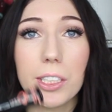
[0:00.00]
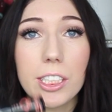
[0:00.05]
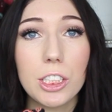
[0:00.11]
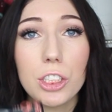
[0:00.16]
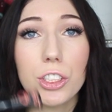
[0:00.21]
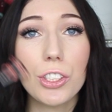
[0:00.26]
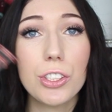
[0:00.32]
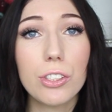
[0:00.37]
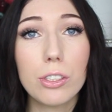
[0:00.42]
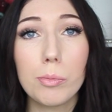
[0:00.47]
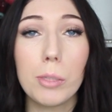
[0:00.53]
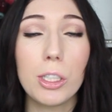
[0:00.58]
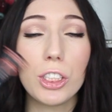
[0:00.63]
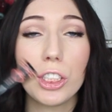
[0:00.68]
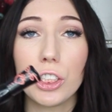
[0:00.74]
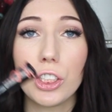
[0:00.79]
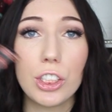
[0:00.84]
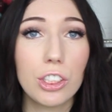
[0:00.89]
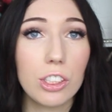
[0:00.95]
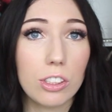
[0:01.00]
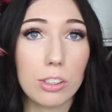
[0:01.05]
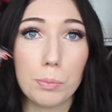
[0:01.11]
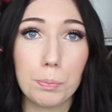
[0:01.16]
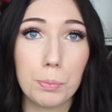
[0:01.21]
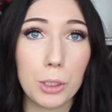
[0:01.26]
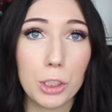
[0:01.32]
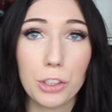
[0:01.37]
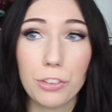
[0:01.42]
It doesn't smudge and it
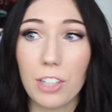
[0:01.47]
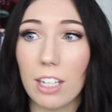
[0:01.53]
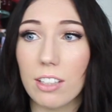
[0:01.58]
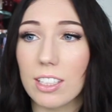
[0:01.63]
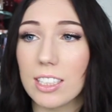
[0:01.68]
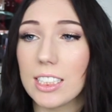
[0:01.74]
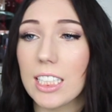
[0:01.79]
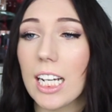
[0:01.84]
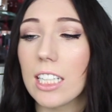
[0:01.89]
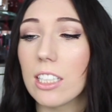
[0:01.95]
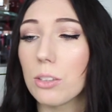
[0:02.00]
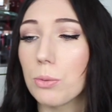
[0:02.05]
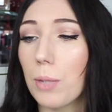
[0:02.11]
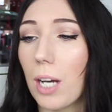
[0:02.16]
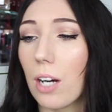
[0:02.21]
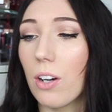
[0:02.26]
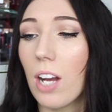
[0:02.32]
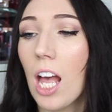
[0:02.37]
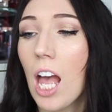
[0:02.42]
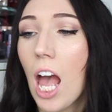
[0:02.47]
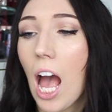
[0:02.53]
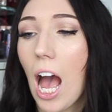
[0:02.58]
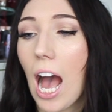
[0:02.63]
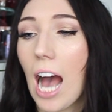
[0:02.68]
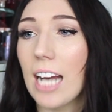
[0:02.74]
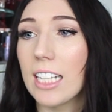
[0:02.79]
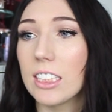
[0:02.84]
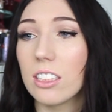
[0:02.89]
doesn't budge throughout the day as well,
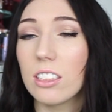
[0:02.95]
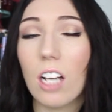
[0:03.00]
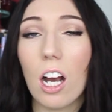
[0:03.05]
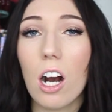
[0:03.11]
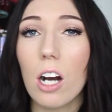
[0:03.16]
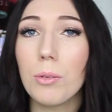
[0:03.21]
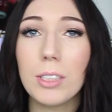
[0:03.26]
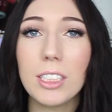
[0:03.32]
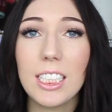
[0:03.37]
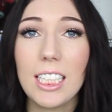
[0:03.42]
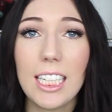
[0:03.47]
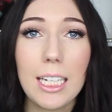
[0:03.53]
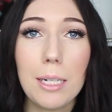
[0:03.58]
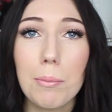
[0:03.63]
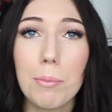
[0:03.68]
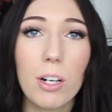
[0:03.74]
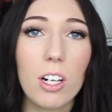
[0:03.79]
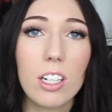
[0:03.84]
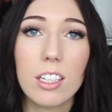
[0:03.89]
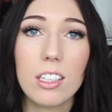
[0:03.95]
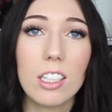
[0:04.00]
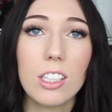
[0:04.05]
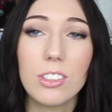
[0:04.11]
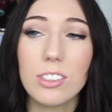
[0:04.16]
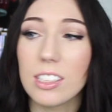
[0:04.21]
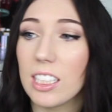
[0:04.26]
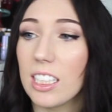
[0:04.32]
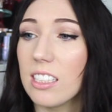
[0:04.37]
and I'm going to keep buying
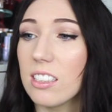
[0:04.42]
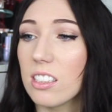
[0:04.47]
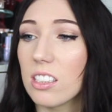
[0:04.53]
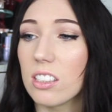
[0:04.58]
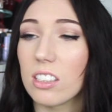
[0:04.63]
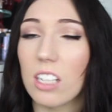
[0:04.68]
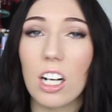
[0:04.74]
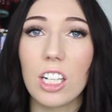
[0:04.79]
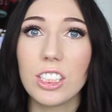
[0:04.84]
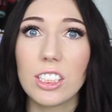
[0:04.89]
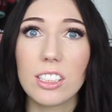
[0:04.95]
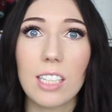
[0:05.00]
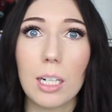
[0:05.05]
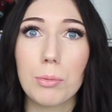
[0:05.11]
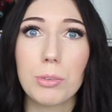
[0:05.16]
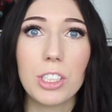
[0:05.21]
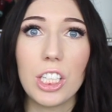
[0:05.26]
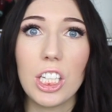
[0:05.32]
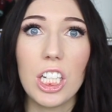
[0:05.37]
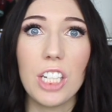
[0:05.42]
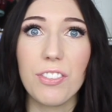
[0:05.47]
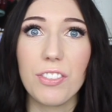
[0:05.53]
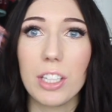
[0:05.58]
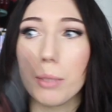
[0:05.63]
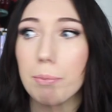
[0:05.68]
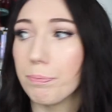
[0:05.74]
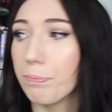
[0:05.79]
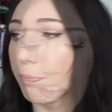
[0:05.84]
loads of these because I just absolutely
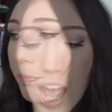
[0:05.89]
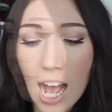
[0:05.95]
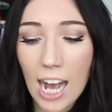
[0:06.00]
love them.